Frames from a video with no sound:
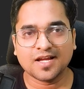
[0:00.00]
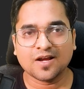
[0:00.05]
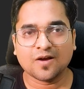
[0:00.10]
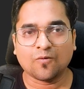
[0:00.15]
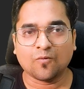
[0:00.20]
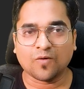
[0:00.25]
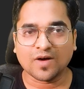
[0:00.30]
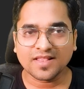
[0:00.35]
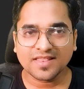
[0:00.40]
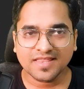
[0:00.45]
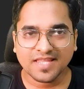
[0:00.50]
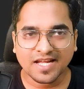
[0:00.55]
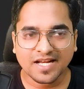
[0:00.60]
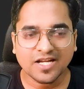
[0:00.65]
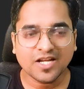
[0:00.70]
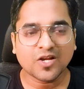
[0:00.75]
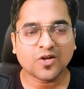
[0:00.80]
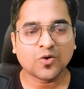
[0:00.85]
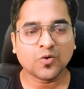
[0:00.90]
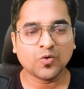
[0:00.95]
One
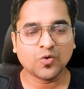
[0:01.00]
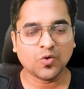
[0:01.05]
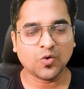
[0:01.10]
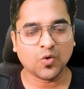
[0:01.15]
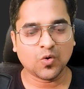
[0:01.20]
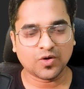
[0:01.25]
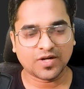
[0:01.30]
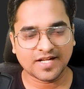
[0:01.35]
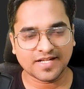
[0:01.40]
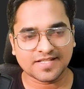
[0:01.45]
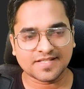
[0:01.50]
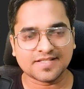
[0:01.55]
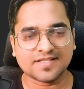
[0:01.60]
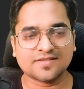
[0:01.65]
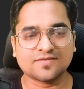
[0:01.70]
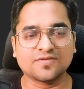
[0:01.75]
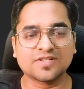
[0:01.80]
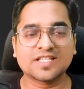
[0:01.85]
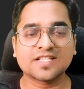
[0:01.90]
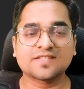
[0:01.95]
thing to
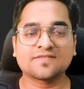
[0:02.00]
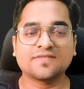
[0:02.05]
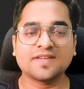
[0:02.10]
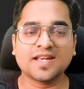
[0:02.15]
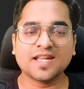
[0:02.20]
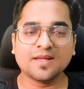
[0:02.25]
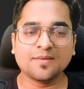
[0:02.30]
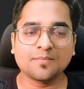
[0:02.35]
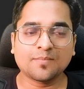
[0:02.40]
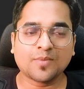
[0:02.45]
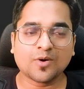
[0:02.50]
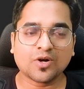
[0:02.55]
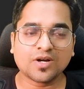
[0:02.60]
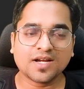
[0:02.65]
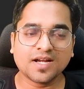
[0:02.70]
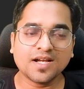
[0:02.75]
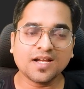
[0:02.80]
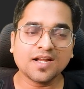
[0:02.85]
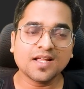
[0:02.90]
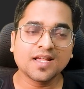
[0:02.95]
notice, which is very
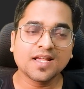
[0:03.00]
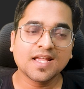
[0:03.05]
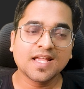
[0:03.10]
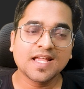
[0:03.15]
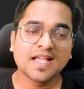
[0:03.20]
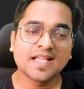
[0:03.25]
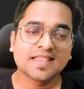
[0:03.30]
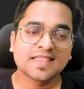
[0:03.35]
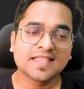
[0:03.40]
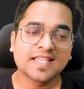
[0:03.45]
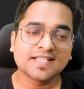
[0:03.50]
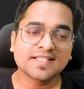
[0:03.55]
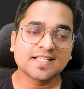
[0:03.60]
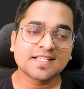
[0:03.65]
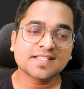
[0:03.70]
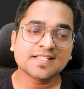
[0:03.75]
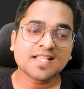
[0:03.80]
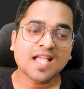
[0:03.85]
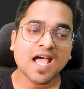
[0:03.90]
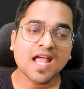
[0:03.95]
important, this
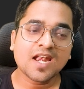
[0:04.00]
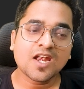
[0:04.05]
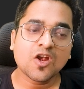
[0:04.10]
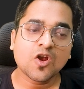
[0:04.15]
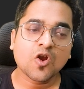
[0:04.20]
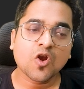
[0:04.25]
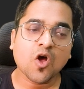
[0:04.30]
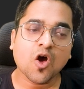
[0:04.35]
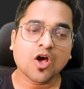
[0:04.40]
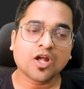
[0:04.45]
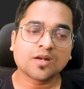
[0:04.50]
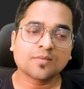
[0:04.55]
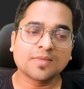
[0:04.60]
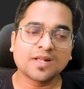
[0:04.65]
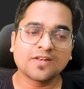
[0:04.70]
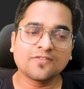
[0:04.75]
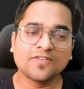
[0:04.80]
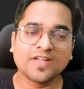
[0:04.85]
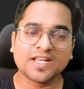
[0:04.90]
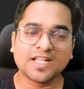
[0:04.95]
is a
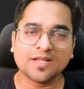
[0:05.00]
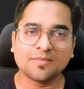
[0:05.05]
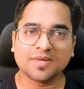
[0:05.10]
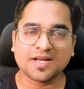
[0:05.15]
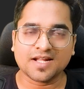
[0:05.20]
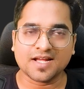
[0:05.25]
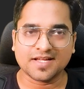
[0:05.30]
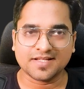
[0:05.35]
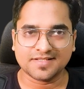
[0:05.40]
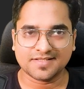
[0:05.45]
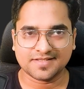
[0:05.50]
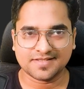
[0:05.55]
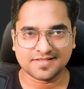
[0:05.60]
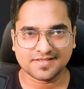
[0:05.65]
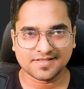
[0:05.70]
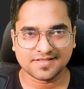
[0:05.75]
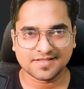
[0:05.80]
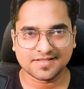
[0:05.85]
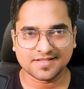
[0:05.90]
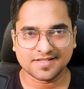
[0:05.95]
normal variable,
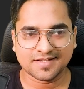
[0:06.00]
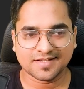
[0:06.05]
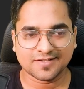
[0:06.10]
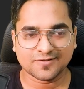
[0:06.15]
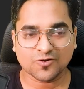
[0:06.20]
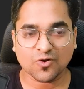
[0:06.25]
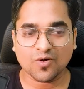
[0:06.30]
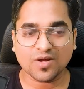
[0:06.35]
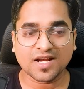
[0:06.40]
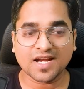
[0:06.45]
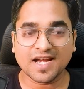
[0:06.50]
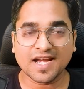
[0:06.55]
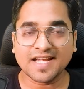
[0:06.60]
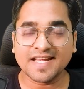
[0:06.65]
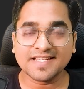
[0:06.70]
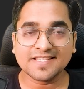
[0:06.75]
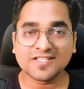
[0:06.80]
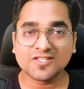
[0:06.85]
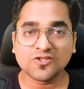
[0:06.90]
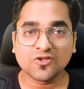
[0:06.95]
guys. So it
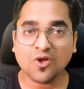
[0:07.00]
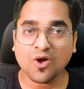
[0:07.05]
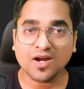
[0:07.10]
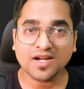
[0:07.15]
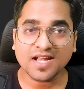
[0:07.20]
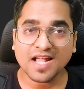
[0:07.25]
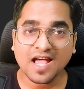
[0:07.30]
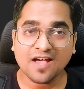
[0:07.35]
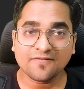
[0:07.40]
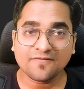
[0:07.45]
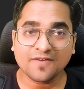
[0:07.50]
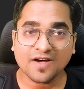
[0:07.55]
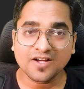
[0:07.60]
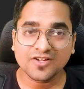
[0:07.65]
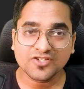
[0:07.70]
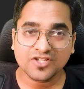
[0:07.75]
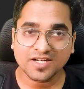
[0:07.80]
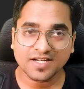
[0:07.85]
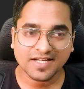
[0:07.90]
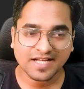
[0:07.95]
is not a
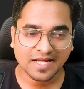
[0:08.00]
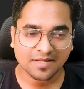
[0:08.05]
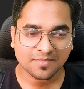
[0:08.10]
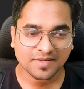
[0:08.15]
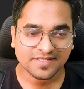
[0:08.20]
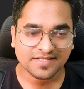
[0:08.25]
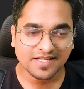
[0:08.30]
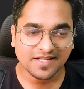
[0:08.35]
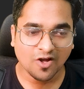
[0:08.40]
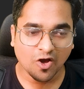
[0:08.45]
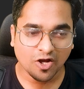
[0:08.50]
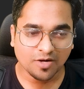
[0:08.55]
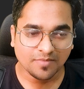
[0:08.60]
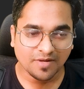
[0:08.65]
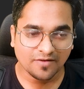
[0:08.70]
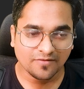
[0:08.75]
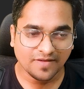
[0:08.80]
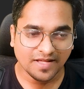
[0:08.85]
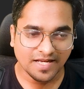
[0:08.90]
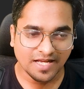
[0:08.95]
function type. It's a
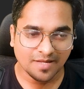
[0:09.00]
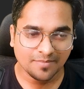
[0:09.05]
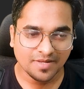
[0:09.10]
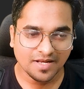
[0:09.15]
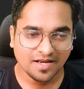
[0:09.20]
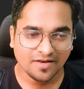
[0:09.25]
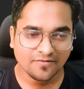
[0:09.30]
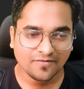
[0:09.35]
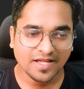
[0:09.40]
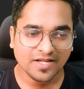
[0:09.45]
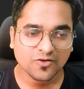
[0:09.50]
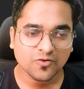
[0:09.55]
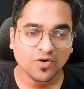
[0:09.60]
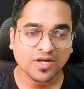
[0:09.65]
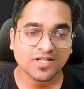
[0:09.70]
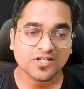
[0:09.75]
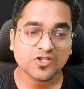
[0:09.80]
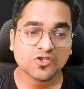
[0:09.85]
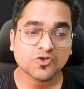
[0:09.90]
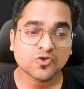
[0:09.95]
normal variable where you
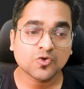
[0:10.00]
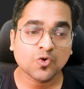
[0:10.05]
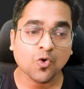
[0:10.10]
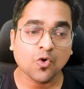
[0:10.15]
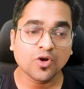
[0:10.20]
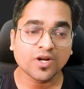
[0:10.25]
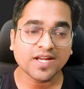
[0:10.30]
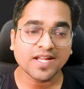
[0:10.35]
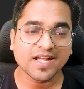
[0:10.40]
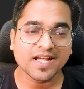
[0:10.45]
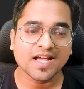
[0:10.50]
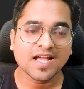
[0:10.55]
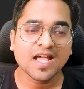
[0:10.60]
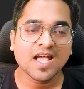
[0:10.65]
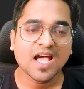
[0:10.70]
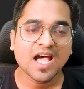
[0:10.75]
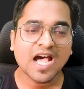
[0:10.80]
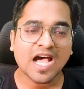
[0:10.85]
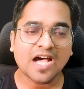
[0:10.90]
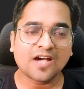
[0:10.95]
are storing
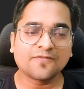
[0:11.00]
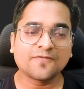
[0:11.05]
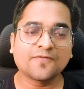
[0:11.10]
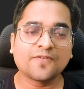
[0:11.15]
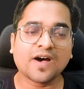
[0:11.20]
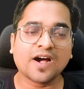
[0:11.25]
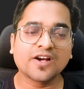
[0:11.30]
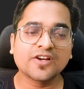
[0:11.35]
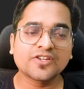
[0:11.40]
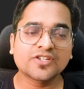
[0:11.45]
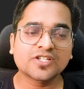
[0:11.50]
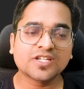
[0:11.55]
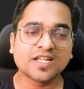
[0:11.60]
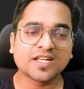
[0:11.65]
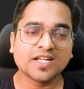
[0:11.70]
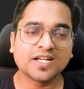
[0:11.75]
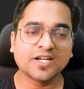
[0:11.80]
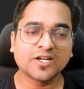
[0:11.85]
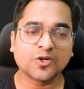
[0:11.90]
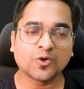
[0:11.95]
a function
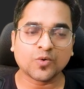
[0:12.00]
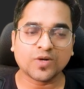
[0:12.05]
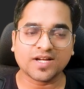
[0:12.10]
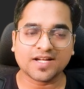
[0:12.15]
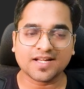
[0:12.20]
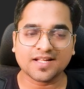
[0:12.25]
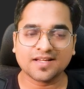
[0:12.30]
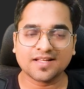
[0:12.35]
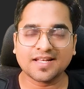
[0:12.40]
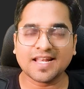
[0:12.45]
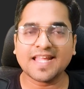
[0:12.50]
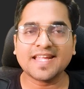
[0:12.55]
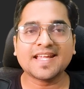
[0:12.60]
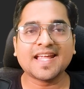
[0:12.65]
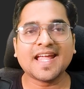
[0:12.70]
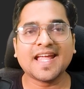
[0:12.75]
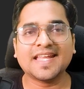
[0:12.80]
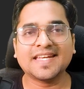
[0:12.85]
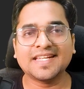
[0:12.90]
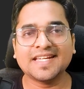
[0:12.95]
into it,
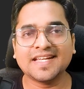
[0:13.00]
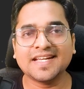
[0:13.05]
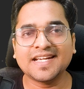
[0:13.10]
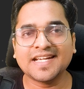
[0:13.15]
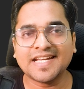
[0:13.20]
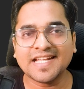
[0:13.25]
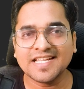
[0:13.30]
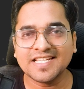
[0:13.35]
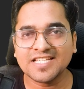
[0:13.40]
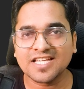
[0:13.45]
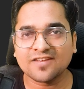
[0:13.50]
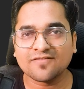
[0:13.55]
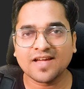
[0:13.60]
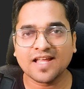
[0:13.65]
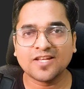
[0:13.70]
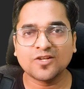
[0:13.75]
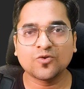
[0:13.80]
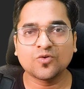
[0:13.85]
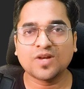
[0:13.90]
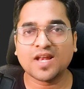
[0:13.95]
like any integer
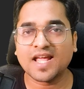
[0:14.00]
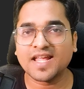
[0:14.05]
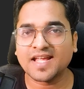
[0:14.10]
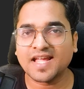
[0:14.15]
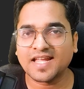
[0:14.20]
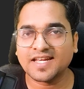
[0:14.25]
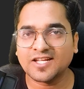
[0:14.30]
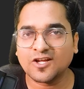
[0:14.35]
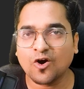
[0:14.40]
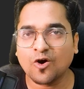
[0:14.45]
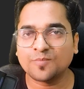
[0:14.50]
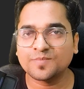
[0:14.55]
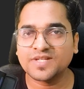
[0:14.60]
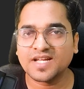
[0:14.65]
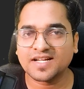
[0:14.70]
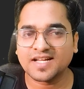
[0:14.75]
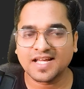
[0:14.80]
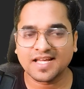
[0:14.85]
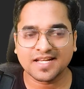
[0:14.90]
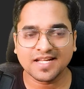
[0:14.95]
value, like any
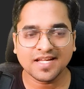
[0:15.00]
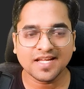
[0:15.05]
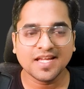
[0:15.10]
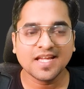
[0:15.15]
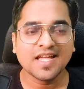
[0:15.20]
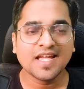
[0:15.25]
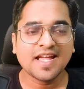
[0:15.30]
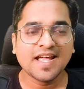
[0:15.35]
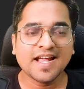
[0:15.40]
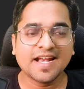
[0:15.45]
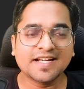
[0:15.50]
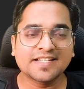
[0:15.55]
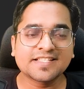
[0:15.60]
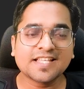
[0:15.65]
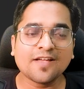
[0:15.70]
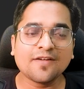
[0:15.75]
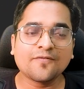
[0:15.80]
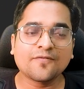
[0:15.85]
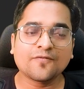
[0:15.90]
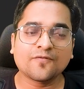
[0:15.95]
object array. It's
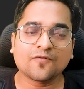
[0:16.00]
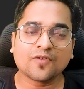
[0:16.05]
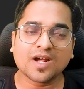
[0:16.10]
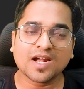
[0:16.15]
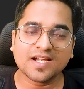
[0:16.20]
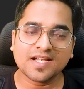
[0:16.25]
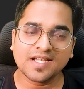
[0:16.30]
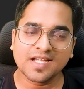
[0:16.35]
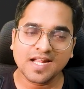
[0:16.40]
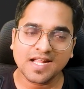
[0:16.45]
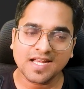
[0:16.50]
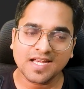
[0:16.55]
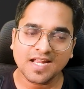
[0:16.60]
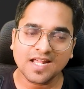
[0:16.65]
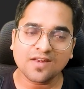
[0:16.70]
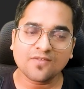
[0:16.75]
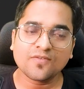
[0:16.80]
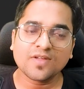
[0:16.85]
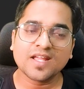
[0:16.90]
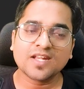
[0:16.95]
a
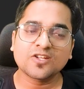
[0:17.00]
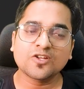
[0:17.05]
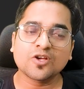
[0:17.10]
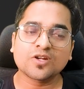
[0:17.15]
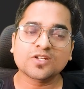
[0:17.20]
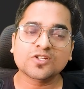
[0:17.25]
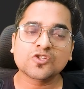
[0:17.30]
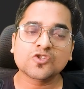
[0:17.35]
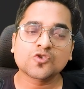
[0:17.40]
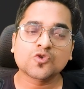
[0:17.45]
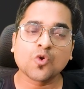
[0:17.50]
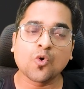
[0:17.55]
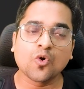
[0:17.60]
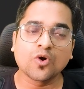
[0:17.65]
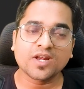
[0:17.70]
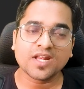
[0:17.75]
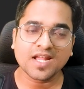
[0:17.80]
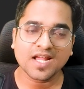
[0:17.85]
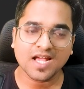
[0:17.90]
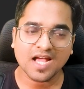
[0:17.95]
container where you are
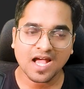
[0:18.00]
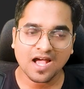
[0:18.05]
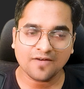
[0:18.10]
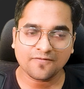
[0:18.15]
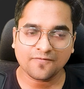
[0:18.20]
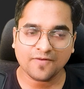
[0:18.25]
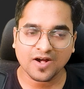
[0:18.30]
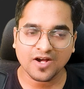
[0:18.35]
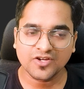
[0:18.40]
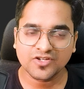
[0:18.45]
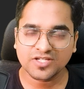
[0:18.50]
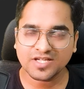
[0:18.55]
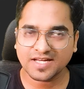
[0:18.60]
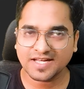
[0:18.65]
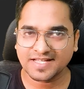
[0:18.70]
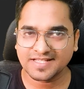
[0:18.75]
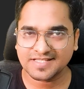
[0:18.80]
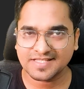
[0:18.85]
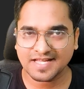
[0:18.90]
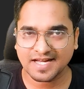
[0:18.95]
storing a function
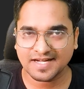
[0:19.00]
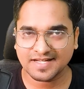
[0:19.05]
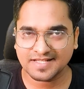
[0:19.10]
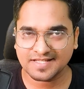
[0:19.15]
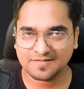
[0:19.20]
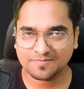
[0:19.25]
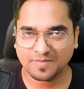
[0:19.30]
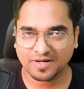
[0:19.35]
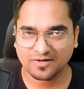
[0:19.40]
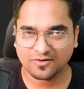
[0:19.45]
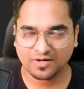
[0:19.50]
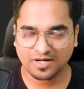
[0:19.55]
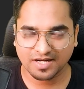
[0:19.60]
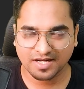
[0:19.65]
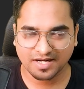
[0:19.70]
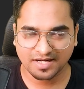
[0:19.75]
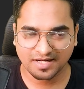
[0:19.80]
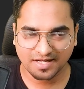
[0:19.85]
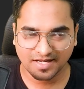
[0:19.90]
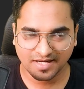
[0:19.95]
inside this particular
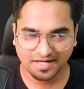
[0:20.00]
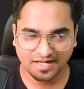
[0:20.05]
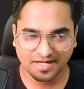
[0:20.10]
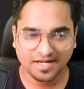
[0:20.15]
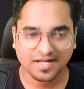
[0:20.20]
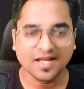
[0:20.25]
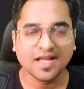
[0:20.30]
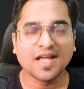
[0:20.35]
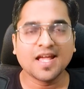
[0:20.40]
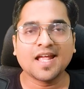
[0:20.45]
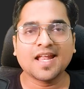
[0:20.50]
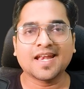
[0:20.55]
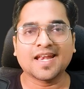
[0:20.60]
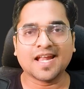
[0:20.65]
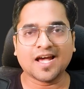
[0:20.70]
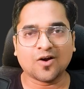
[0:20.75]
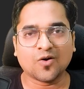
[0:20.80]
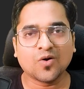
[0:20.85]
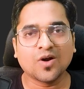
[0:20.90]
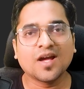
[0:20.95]
container.
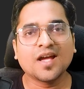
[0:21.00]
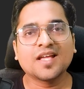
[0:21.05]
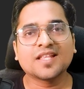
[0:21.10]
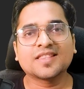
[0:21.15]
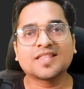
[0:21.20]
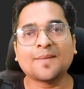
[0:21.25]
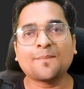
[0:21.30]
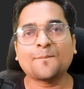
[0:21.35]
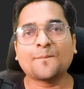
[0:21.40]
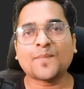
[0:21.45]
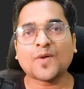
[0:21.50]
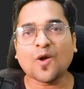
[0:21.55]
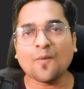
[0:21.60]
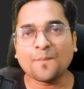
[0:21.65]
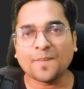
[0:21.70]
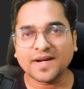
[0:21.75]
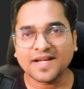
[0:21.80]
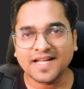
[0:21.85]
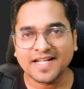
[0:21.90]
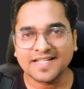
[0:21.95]
Now, the
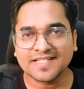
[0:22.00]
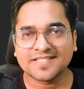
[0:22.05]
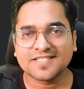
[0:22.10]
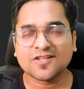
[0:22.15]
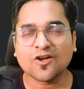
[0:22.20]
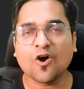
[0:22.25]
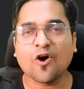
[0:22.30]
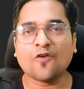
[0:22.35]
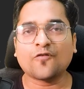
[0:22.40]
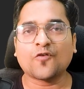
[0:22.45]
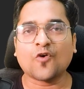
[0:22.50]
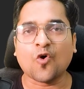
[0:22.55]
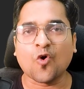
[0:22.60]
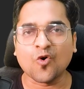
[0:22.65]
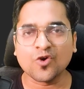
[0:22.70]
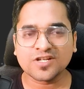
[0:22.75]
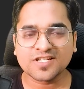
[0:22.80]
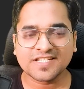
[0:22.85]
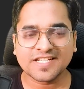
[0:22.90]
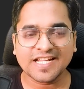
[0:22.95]
properties of
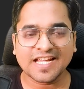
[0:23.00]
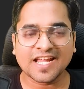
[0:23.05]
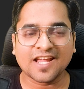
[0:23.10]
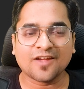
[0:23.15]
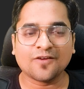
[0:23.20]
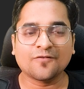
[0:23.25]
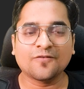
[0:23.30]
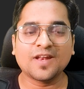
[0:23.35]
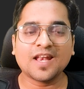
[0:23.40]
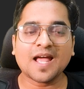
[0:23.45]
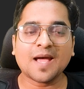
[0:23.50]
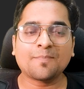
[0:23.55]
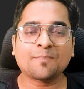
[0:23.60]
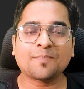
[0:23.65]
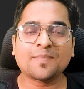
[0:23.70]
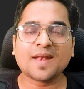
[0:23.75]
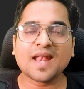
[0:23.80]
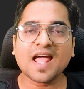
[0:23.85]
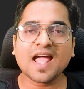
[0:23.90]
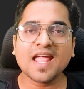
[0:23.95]
hosting will
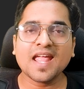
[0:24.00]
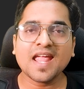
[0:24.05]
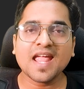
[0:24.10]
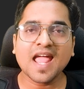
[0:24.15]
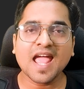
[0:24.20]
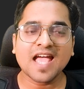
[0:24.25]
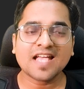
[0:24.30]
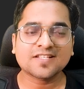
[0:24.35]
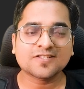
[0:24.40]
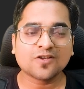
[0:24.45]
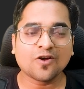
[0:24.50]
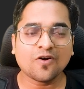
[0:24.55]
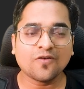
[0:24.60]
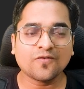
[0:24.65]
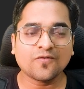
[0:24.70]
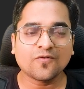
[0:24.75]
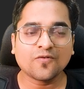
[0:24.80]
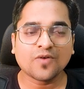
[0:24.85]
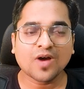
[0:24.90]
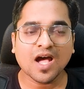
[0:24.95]
apply as
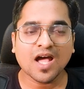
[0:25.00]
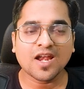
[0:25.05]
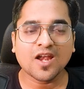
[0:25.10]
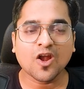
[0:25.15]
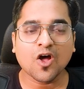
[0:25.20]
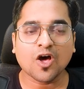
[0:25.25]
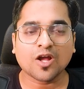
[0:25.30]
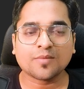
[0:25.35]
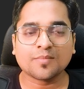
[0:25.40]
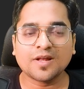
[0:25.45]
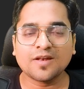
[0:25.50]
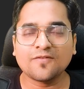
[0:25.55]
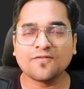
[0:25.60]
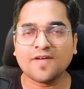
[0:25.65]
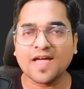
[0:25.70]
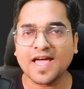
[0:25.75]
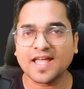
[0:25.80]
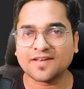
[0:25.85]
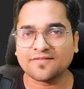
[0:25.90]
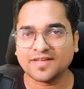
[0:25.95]
of a normal
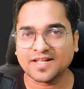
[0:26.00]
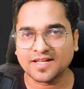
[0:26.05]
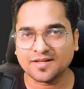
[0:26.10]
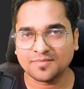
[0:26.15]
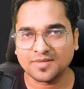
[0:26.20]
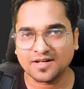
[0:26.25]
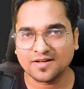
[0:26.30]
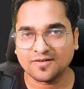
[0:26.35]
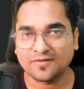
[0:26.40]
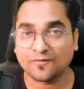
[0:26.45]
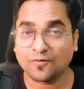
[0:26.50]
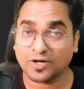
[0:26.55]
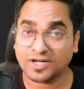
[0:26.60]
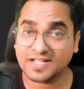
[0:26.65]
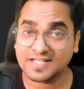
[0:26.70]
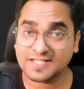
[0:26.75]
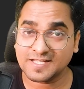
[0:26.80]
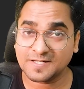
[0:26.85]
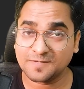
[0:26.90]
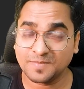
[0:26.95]
var variable. What
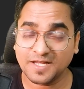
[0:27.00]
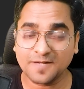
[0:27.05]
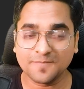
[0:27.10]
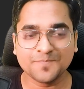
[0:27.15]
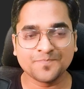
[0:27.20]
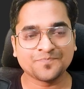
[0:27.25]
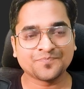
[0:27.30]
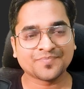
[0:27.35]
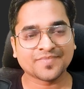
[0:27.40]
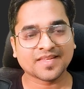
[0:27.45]
does it mean?